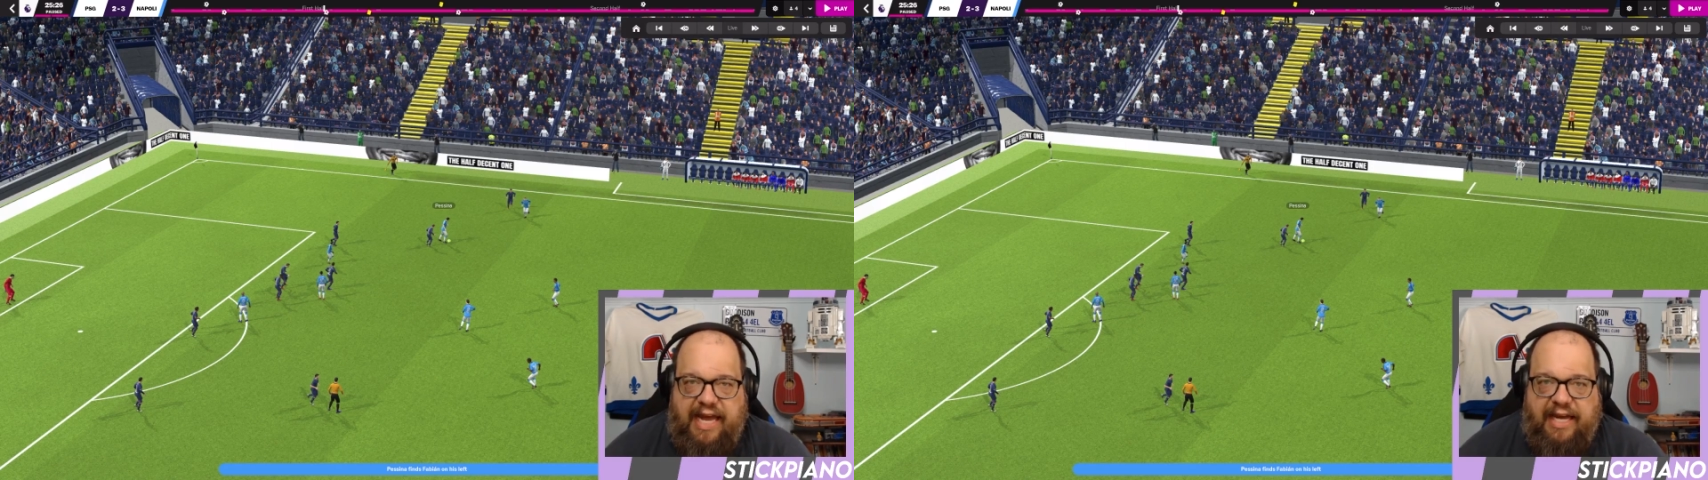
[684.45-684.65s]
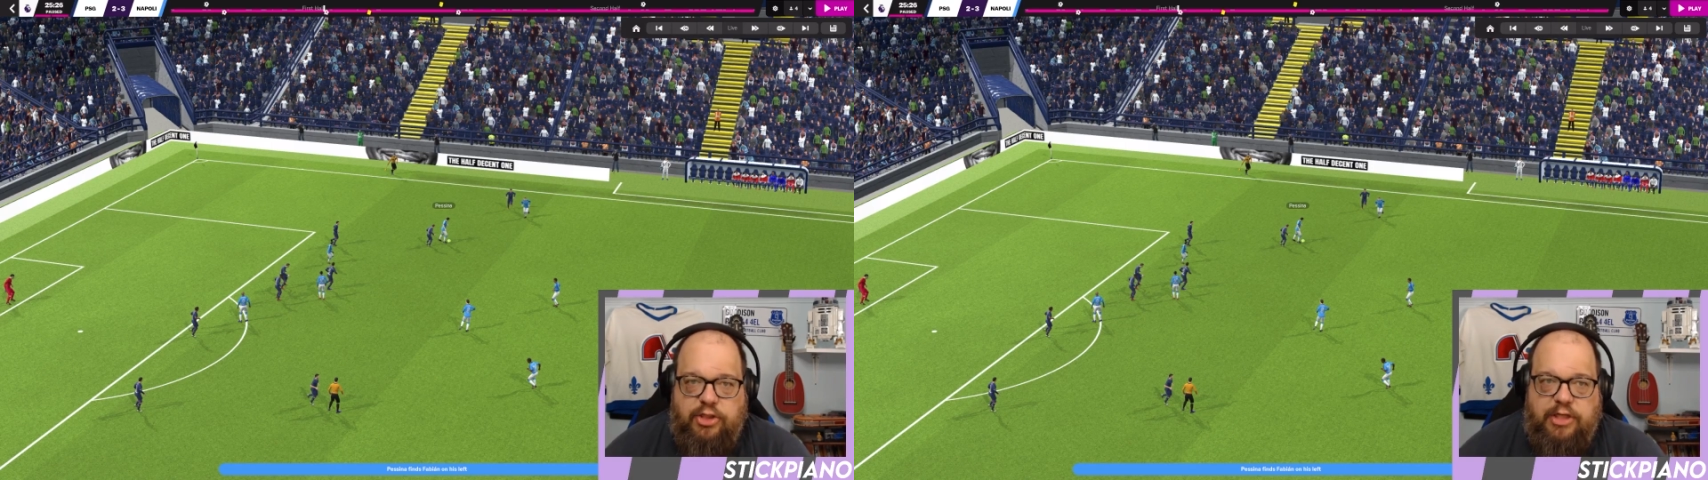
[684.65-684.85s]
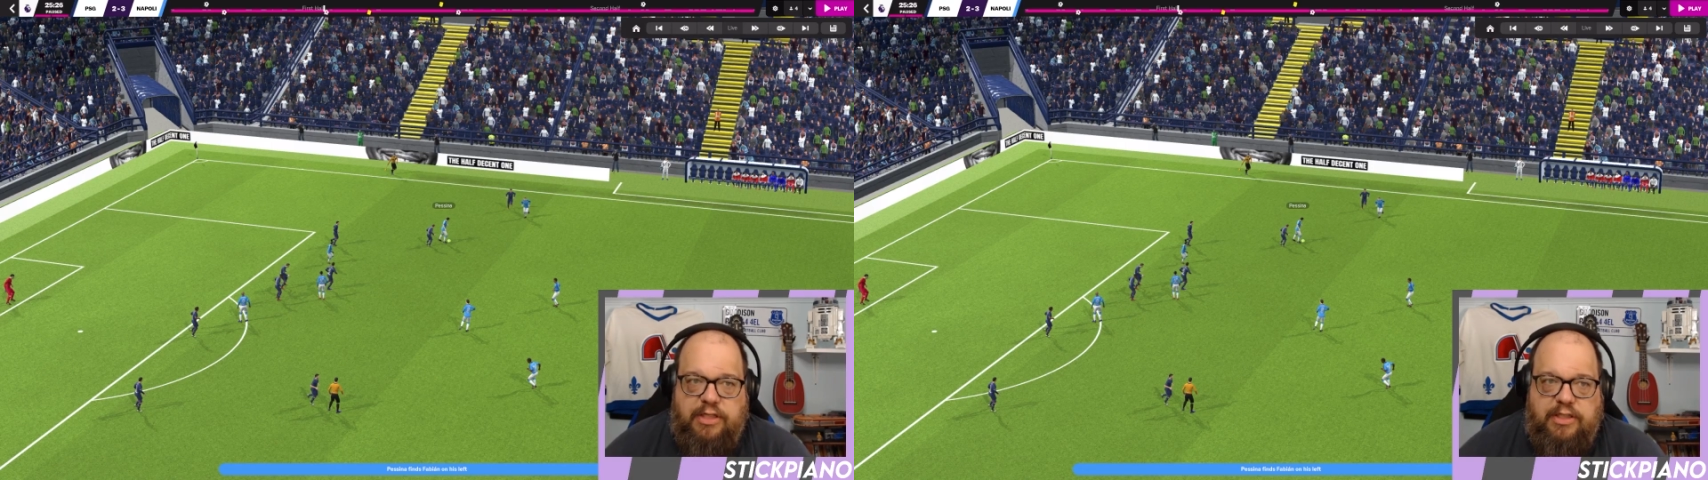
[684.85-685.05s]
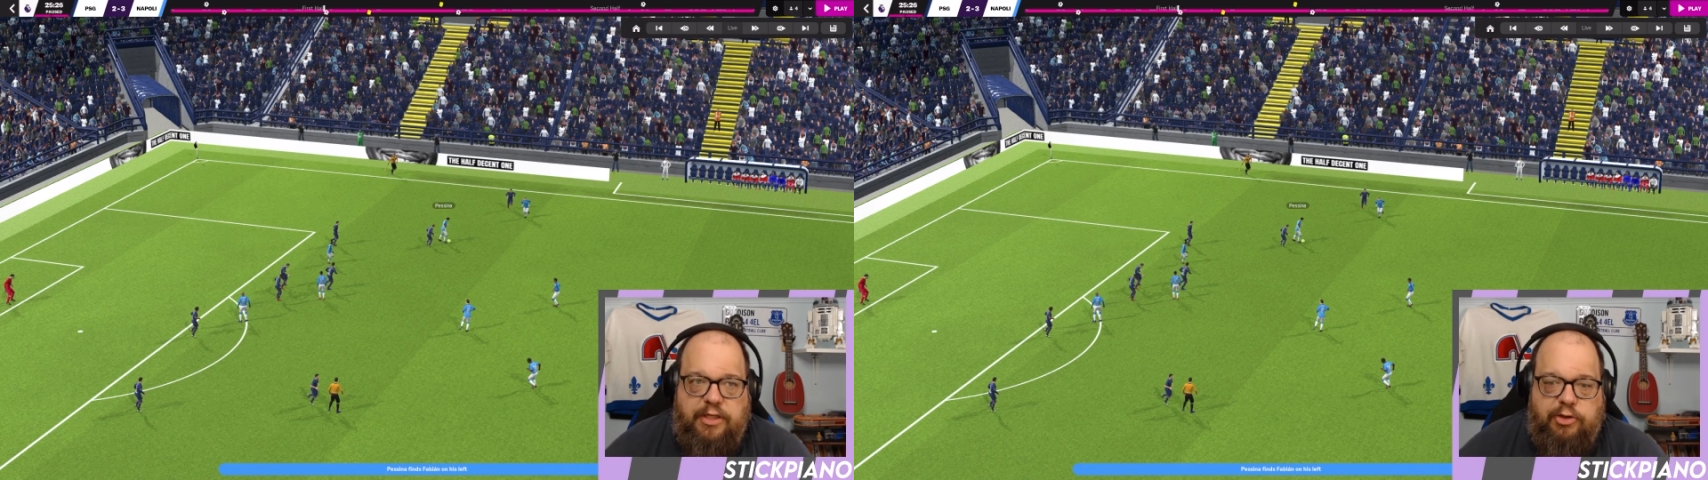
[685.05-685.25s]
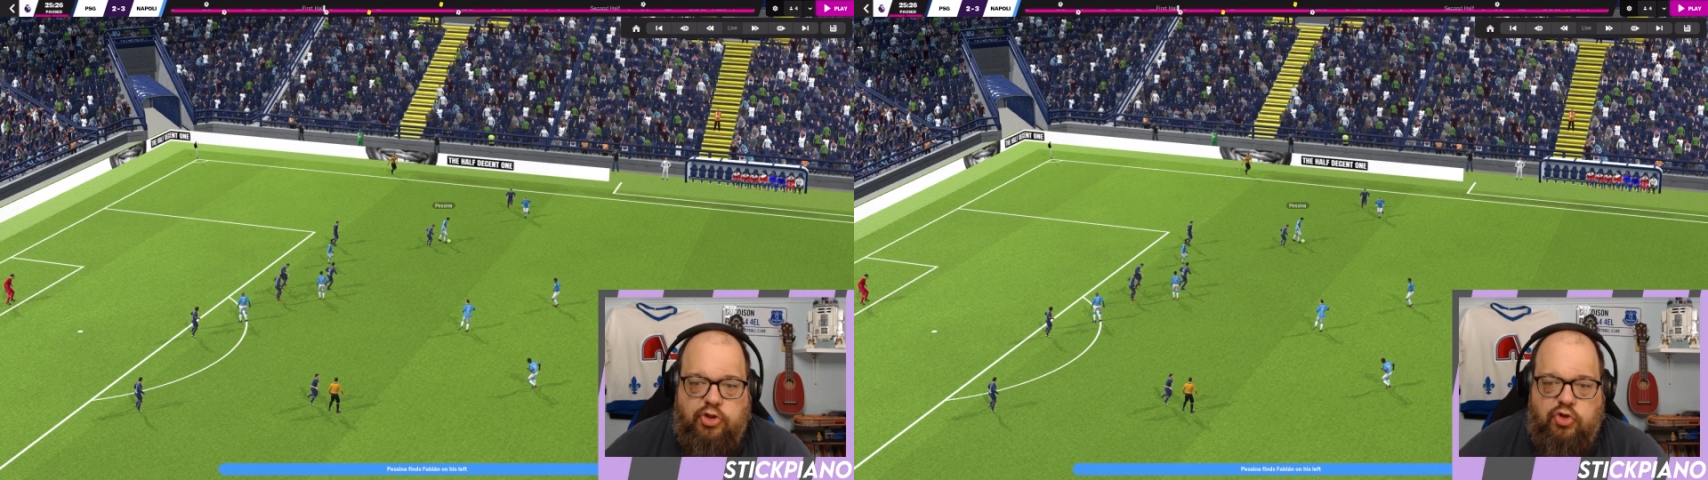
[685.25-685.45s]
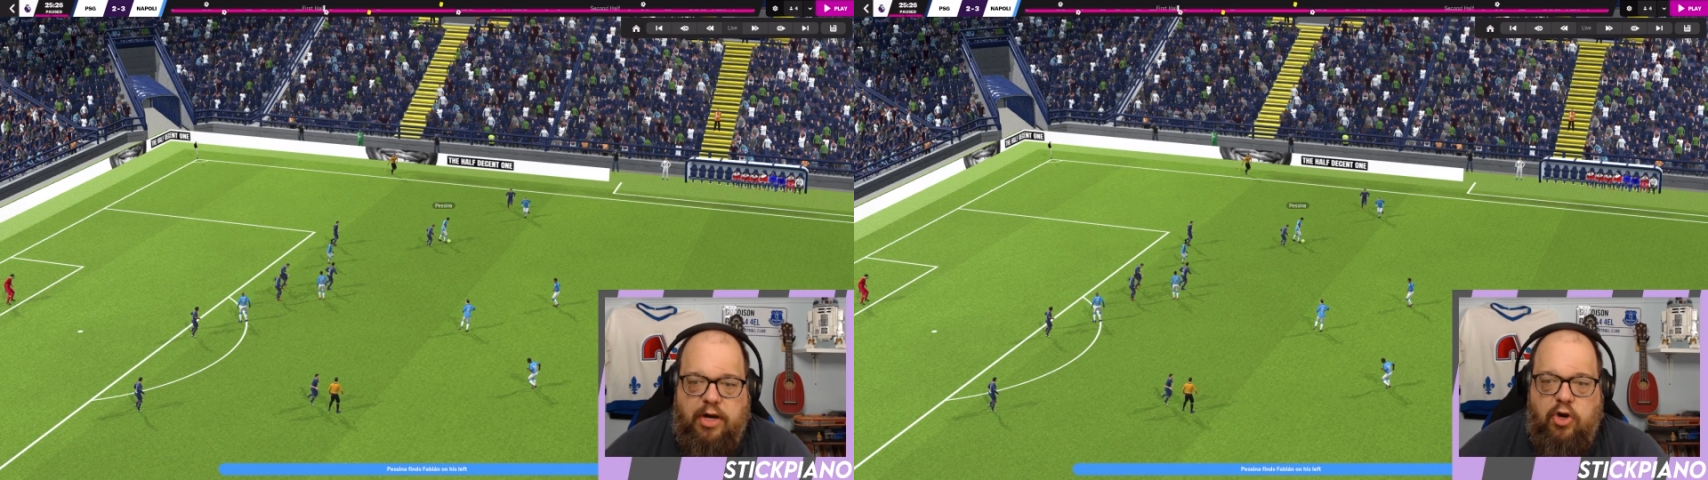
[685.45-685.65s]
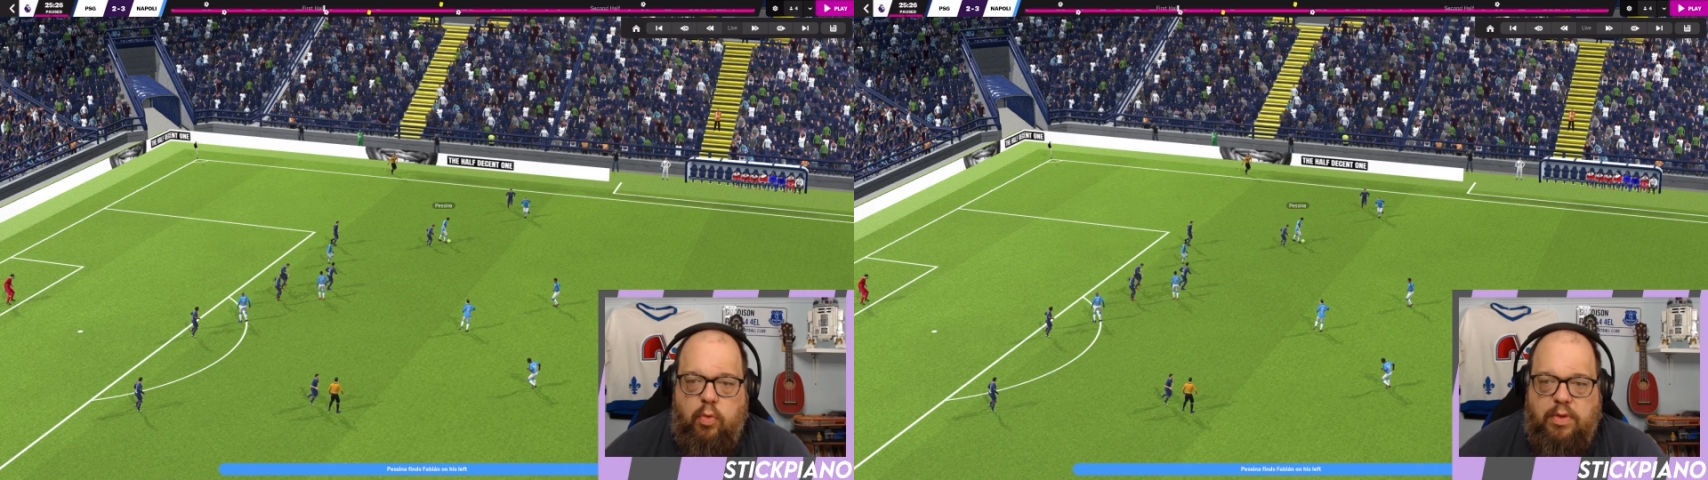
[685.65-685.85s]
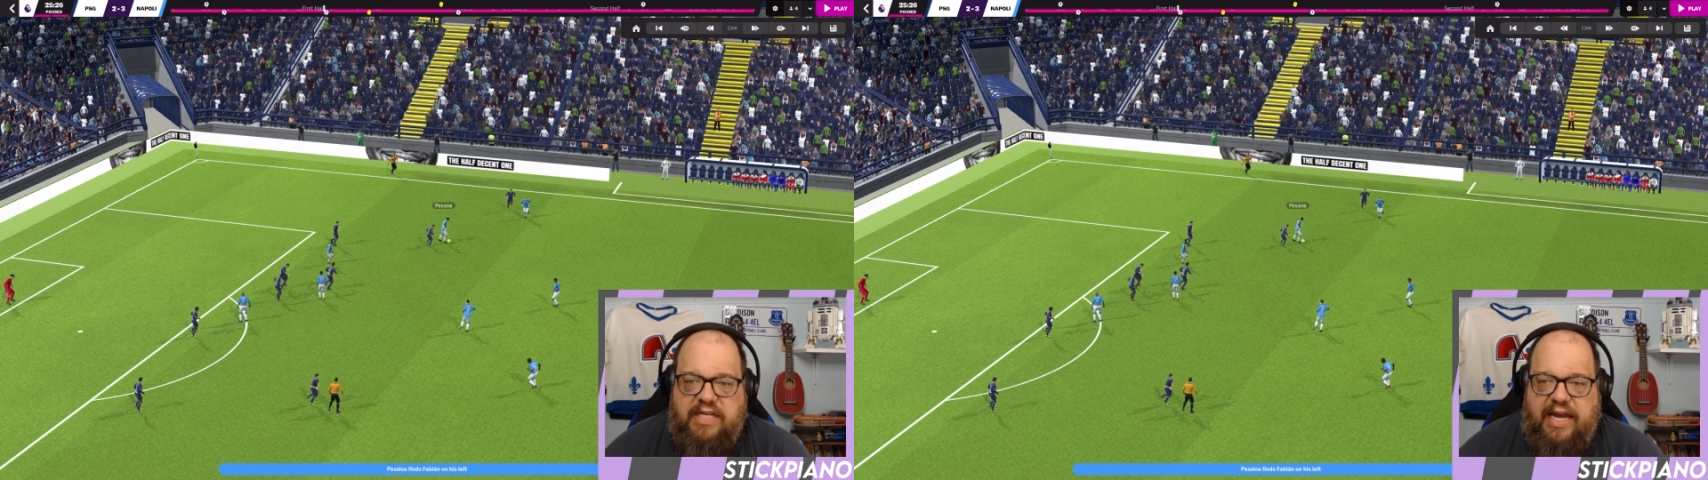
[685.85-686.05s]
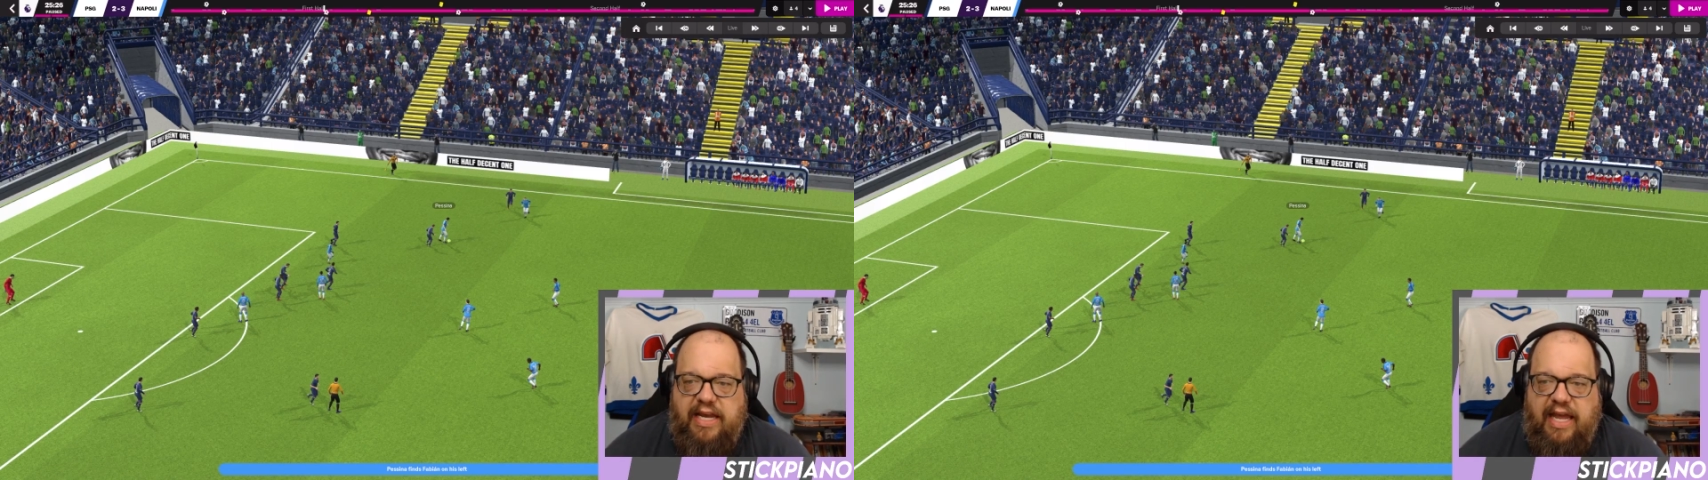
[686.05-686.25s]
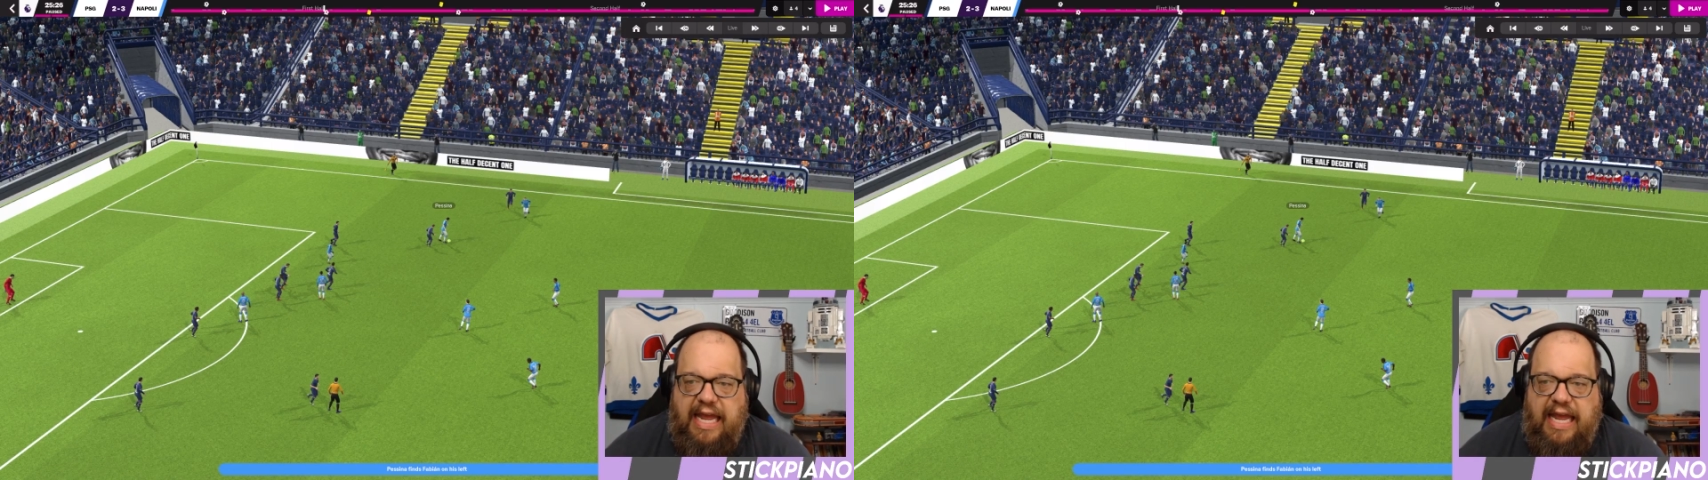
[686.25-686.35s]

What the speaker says: actions that your striker will take.